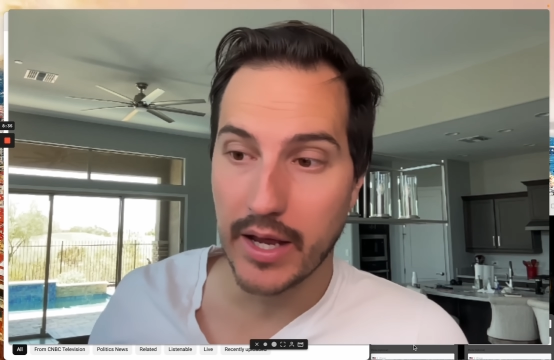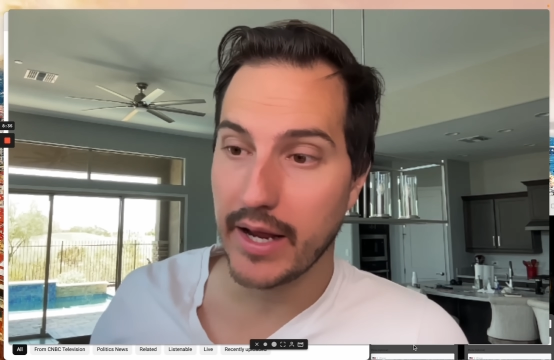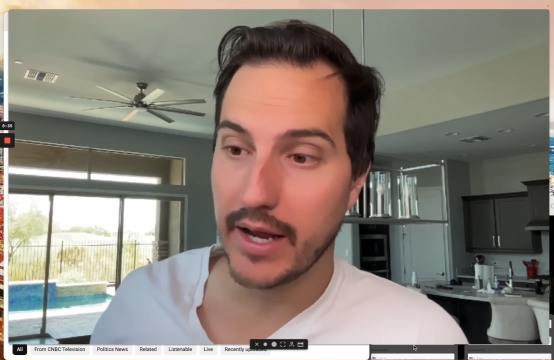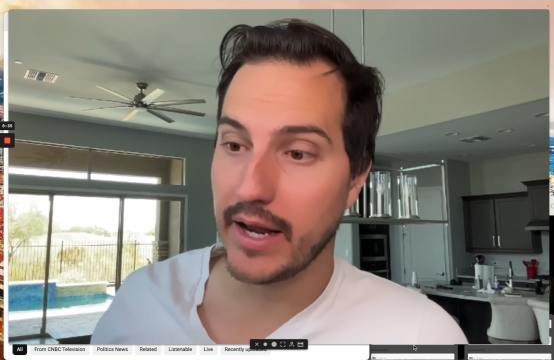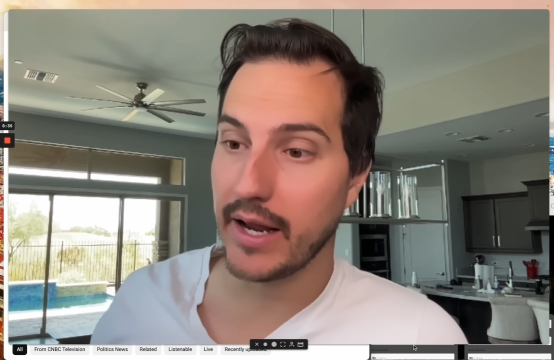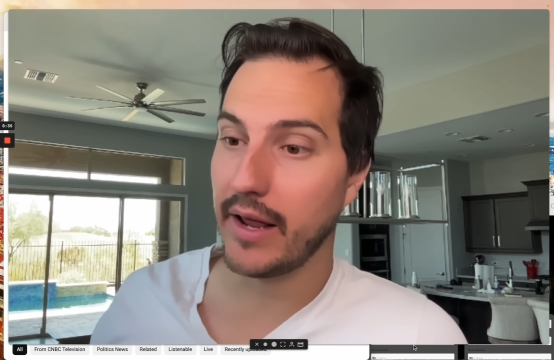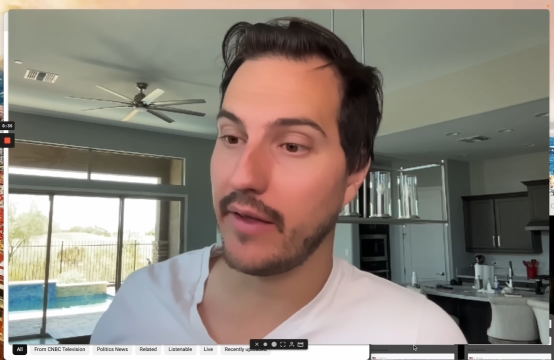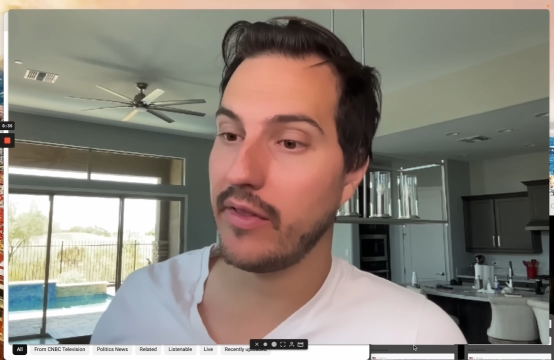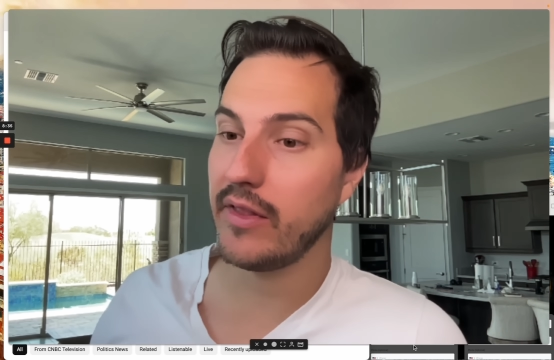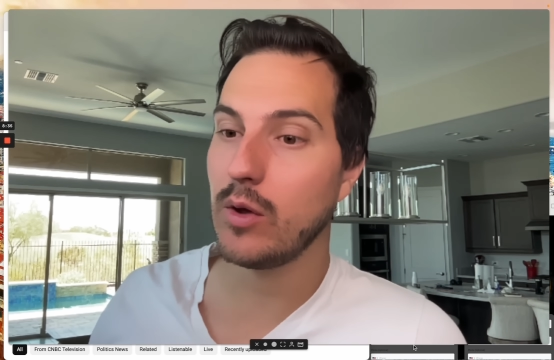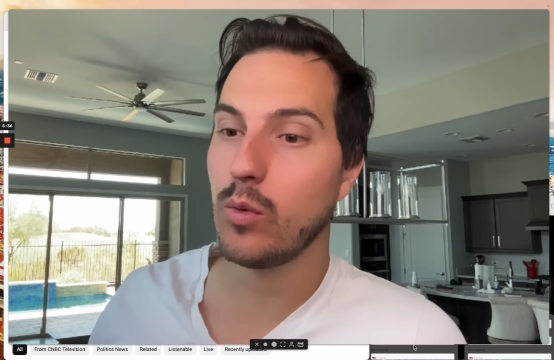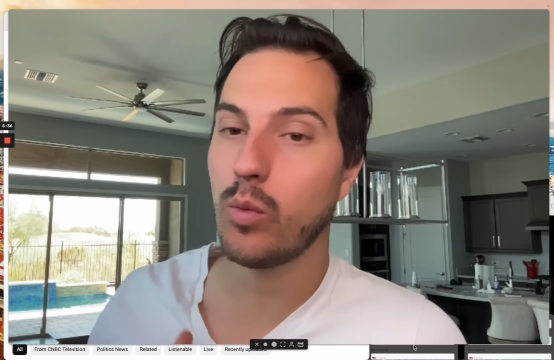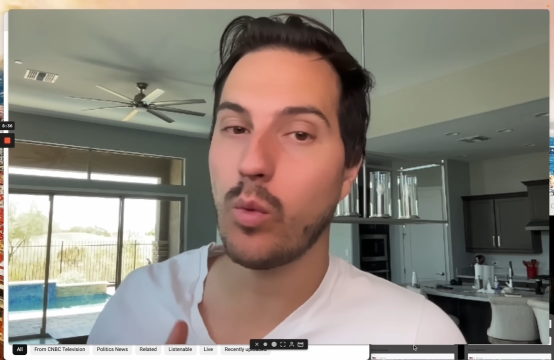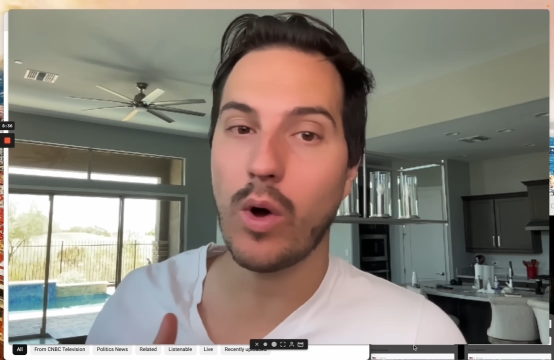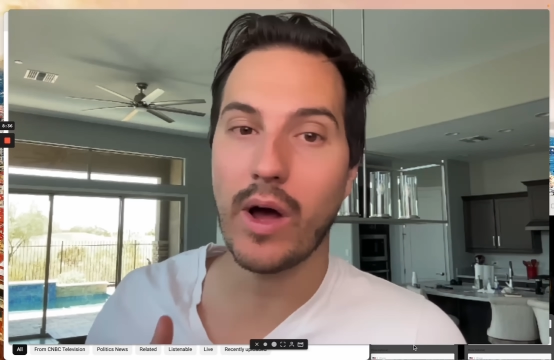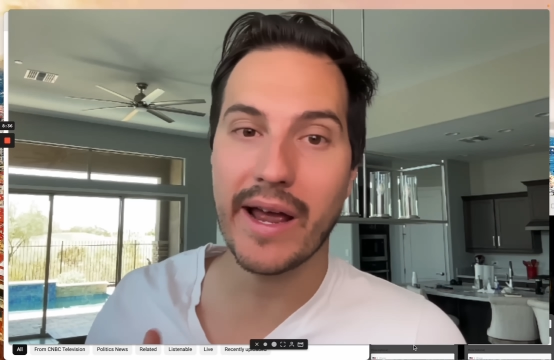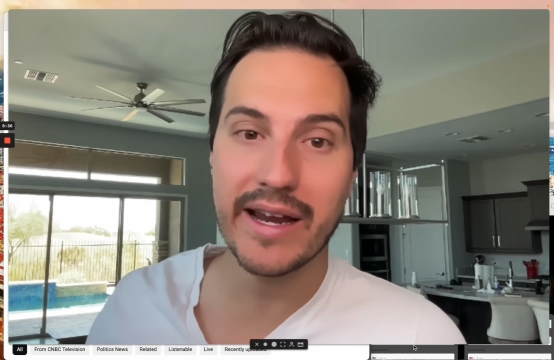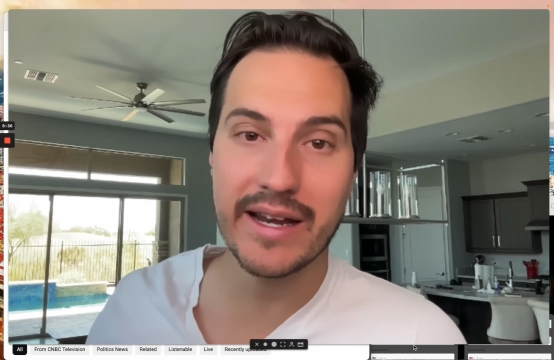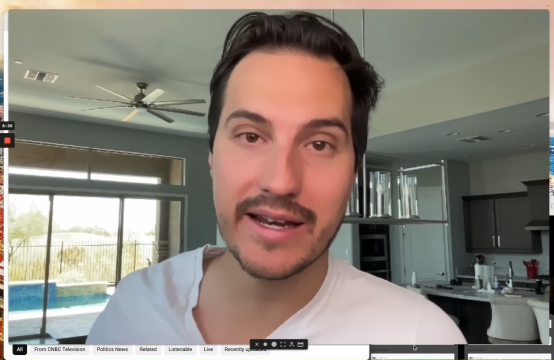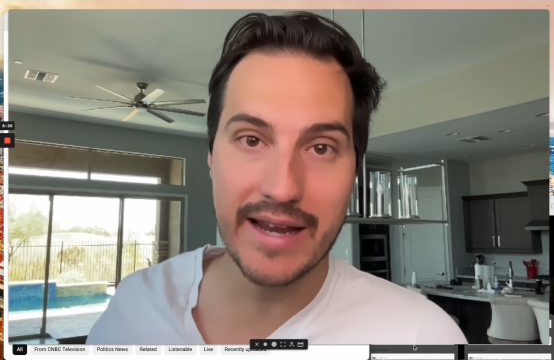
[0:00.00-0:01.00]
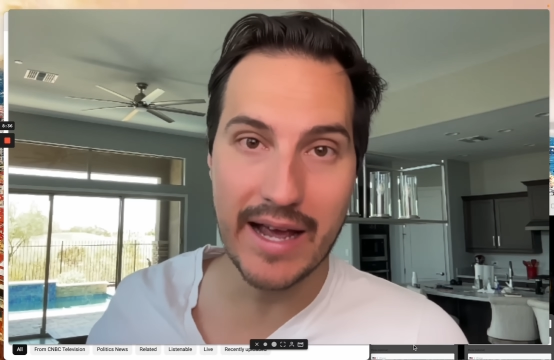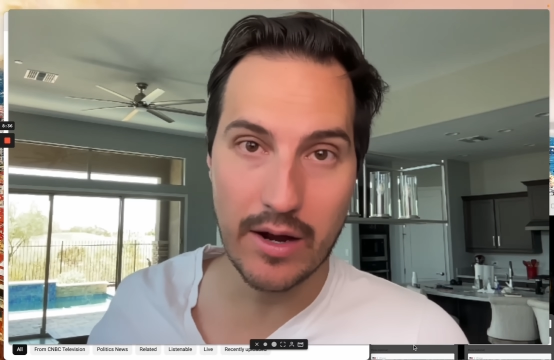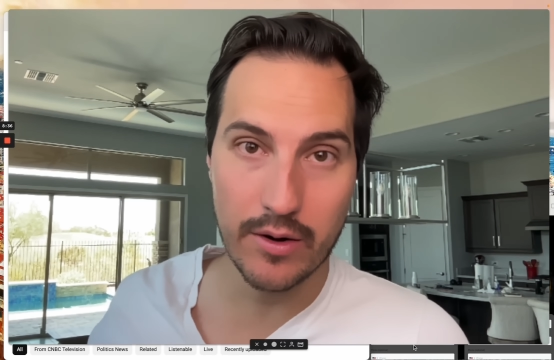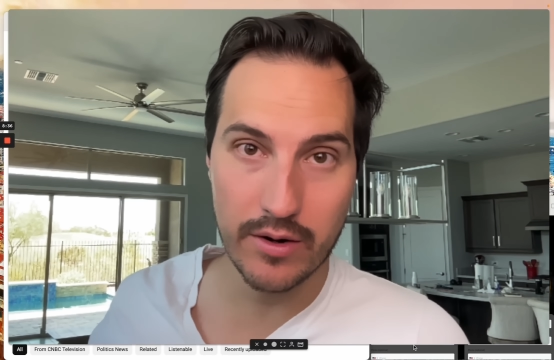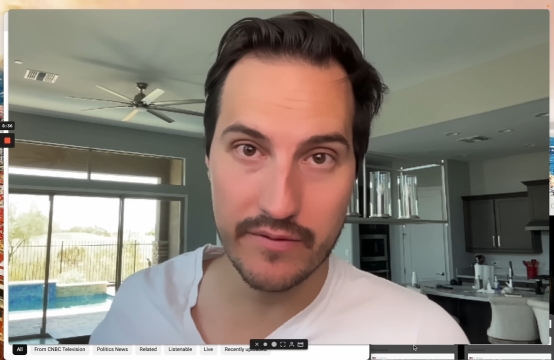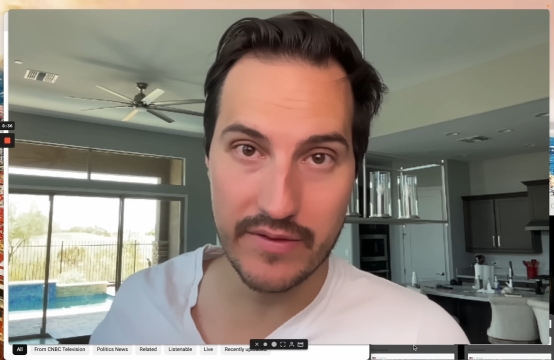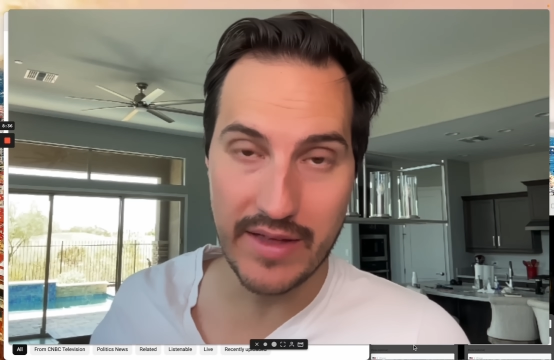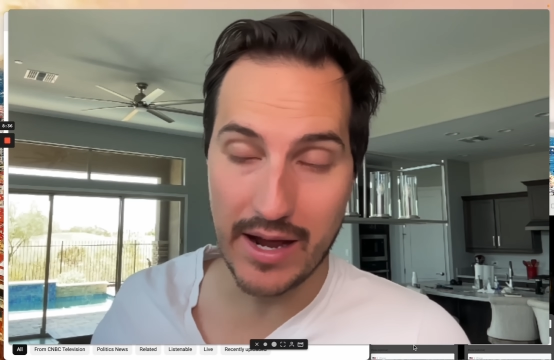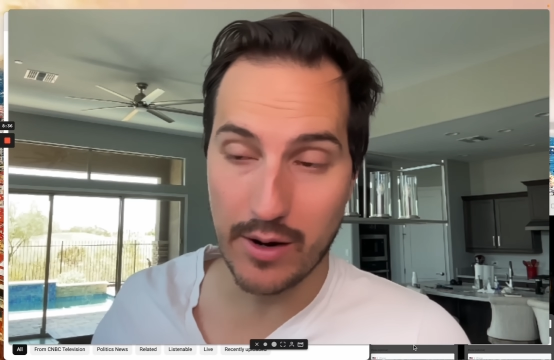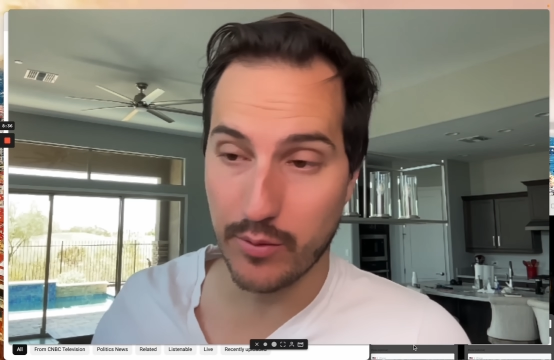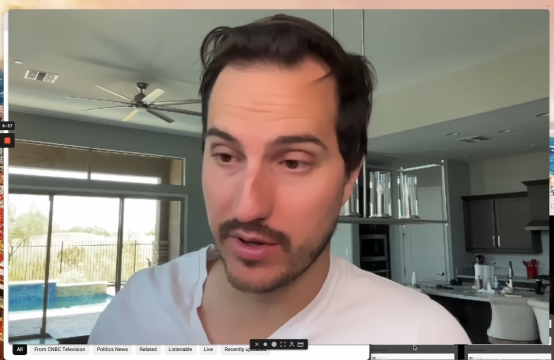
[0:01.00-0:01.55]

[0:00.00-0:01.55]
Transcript: in the wind down of that,